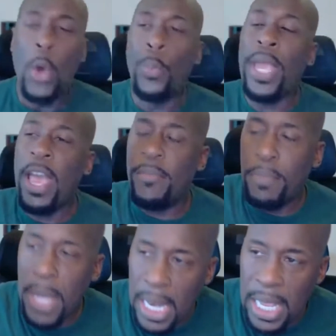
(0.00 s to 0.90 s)
We have
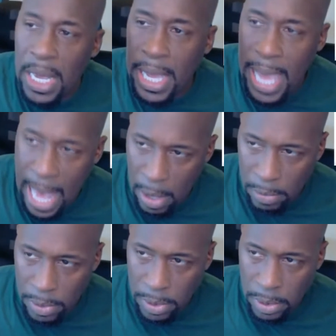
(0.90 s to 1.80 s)
many
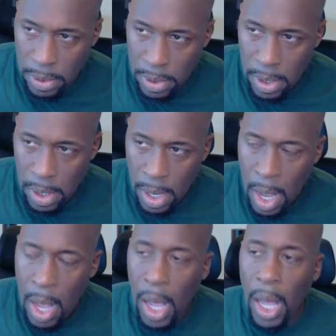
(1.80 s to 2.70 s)
accounts
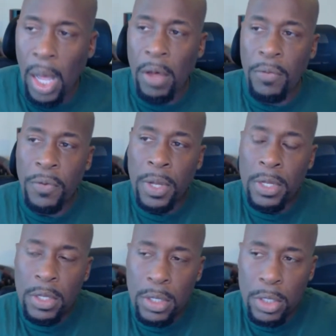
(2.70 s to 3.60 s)
of
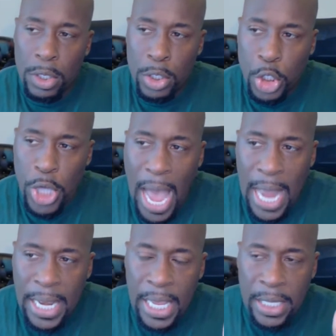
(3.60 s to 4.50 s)

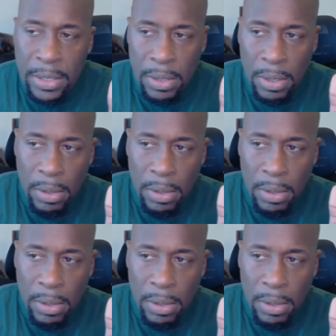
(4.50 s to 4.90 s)
Chinese